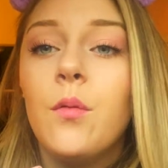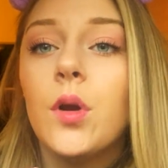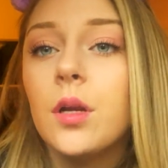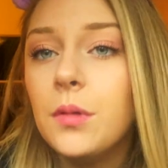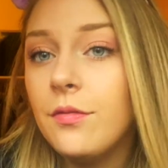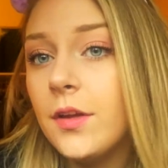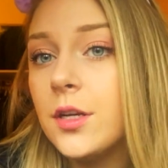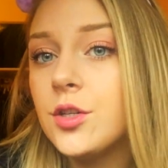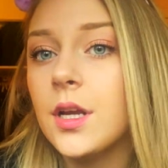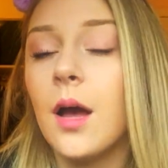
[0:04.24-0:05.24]
we're going to be
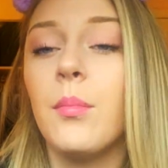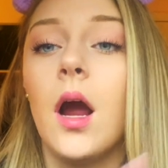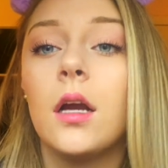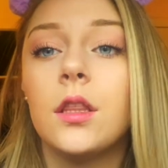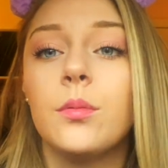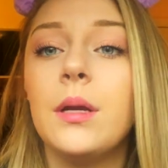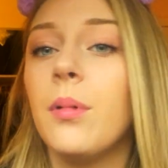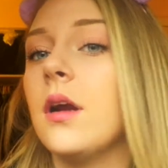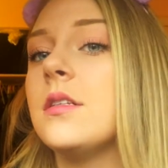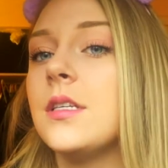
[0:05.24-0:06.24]
finishing up our
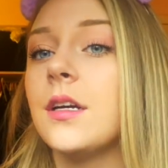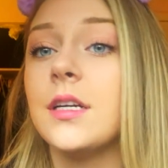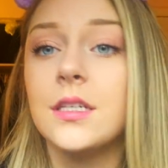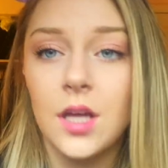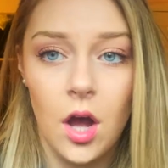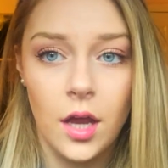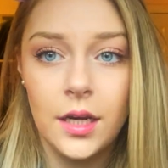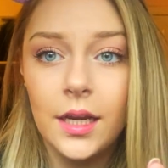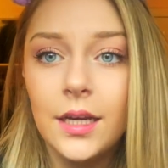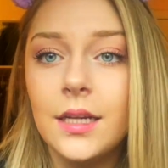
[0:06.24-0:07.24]
three-part series
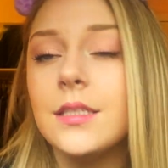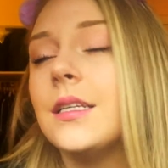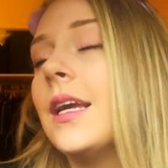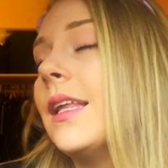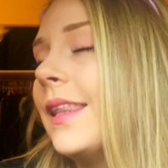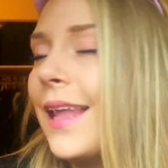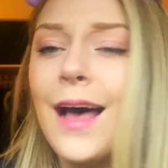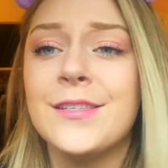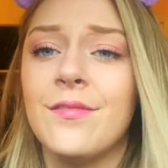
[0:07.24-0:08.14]
on EDC Las